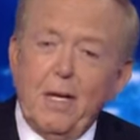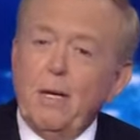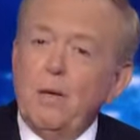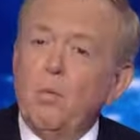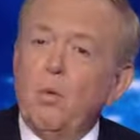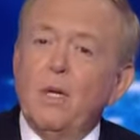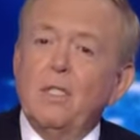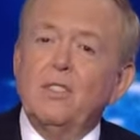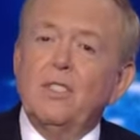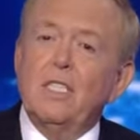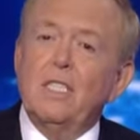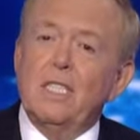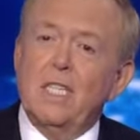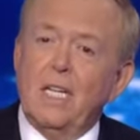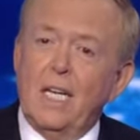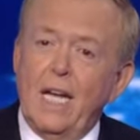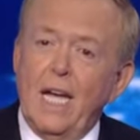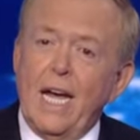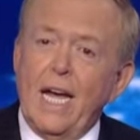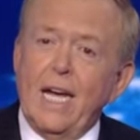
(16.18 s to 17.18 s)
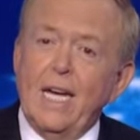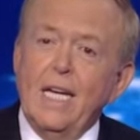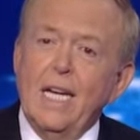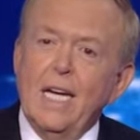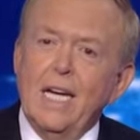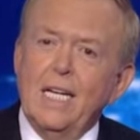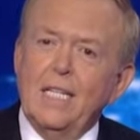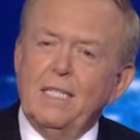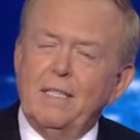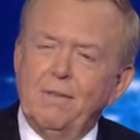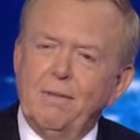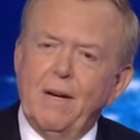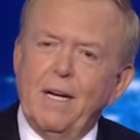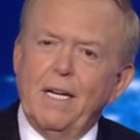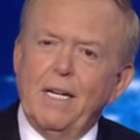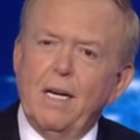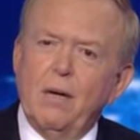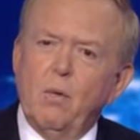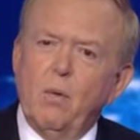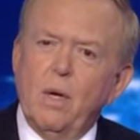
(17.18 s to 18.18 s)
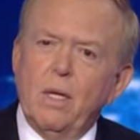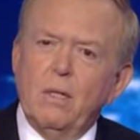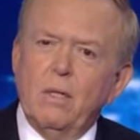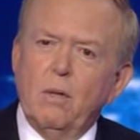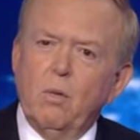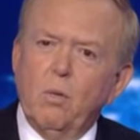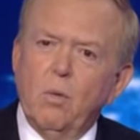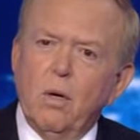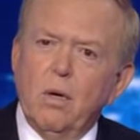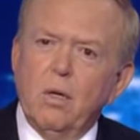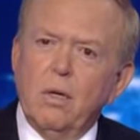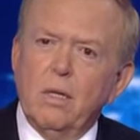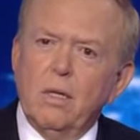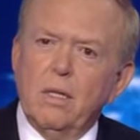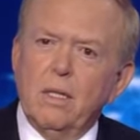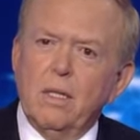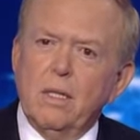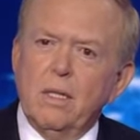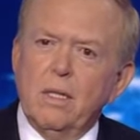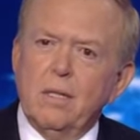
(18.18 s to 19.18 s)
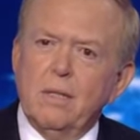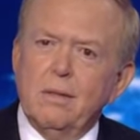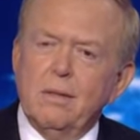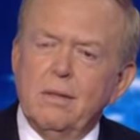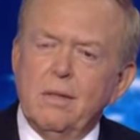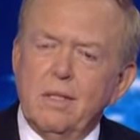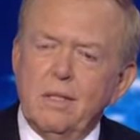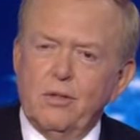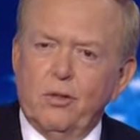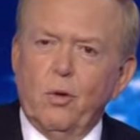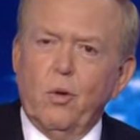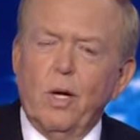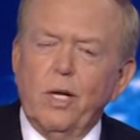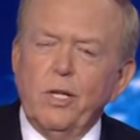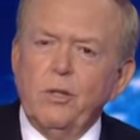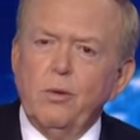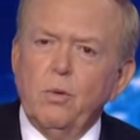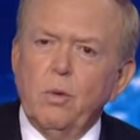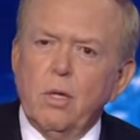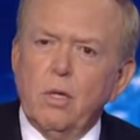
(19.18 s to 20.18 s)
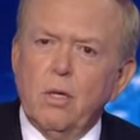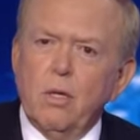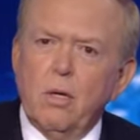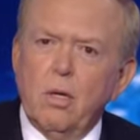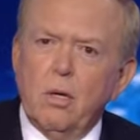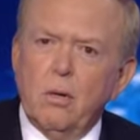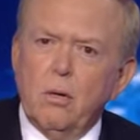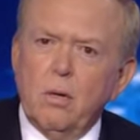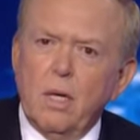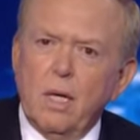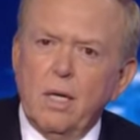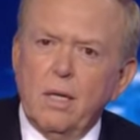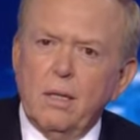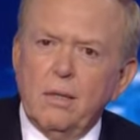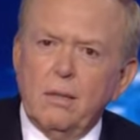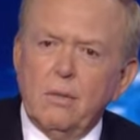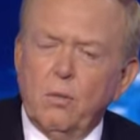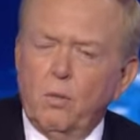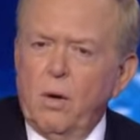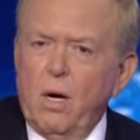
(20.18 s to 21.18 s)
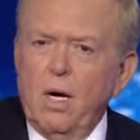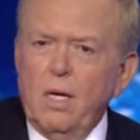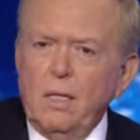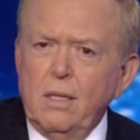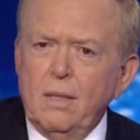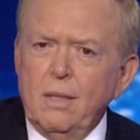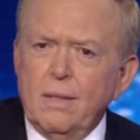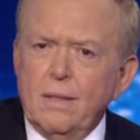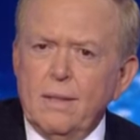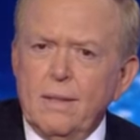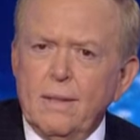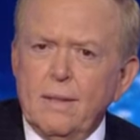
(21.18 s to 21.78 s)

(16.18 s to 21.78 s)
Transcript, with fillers: he wants a delay to find out what in the world is going to occur. Juan?